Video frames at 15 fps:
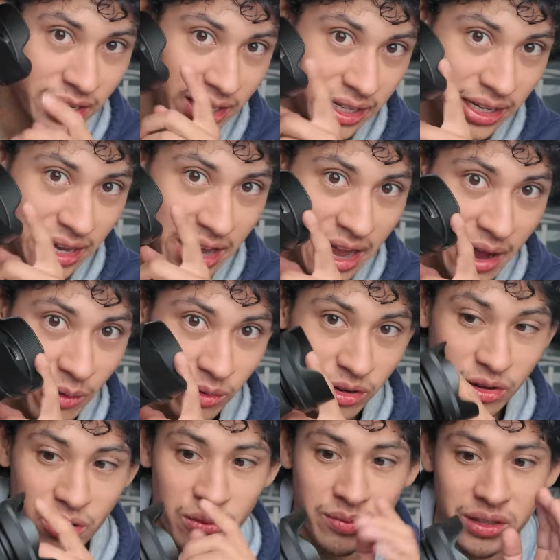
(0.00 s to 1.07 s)
like, I
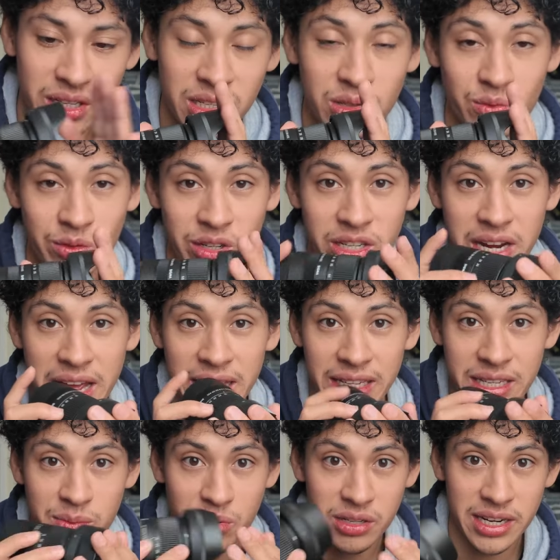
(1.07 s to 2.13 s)
would hope this would at
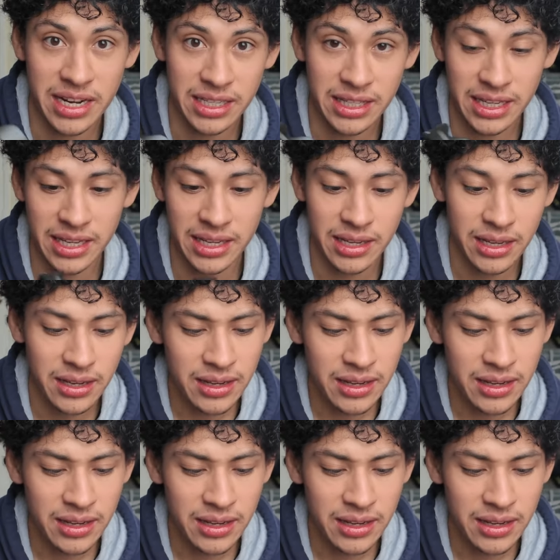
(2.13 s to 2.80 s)
least protect it.